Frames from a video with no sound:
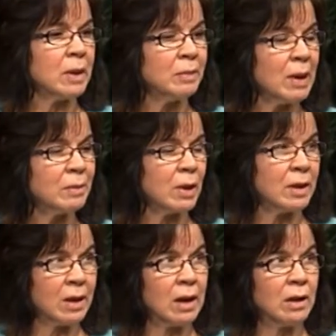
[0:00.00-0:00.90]
memory
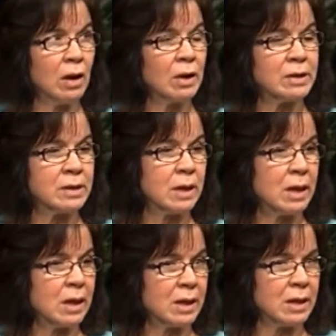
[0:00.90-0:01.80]
and that loss,
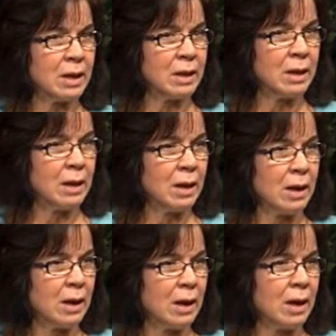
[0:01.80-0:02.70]
that
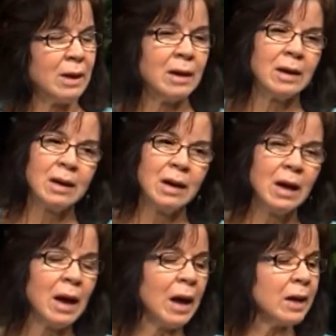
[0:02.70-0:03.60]

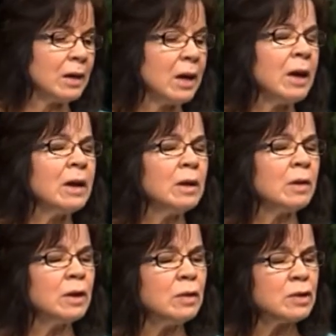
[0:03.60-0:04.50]
I could, you know,
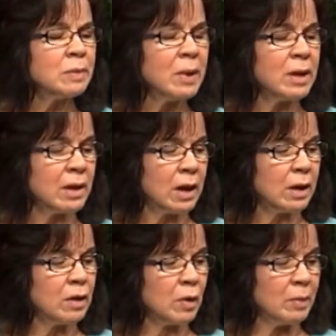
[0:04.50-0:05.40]
it used to be that I
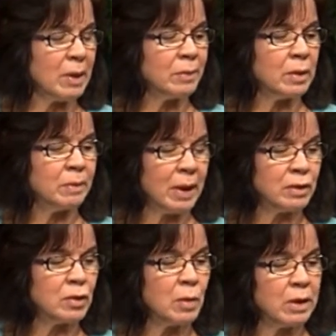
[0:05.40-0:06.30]
could remember
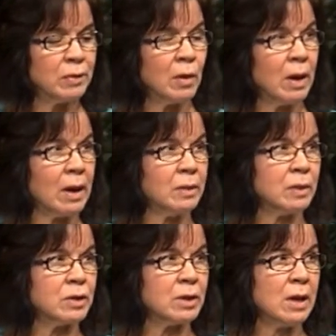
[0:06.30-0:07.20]
about 24
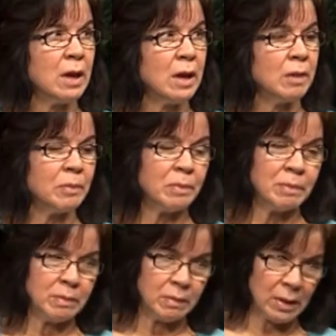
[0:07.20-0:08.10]
hours.
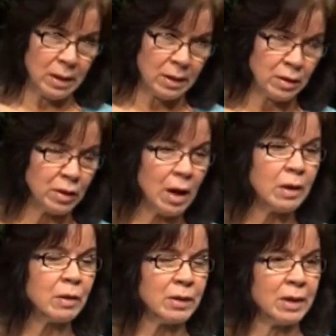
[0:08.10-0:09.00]

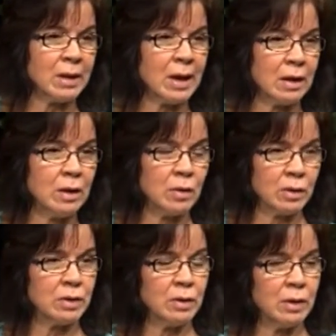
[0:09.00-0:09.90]
Longer than that, you know, or
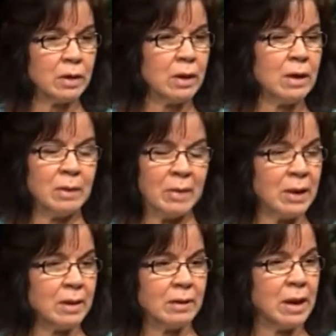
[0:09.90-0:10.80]
sooner, I mean,
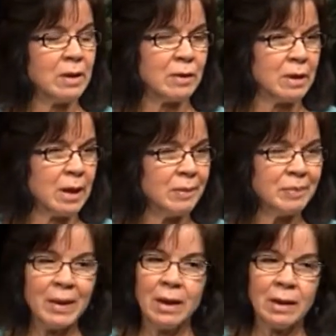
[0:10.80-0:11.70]
later than that,
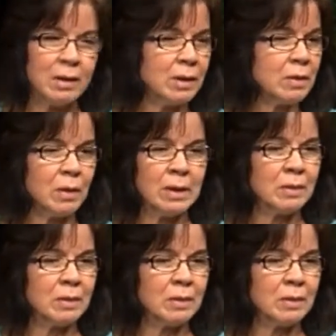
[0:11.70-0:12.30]
couldn't really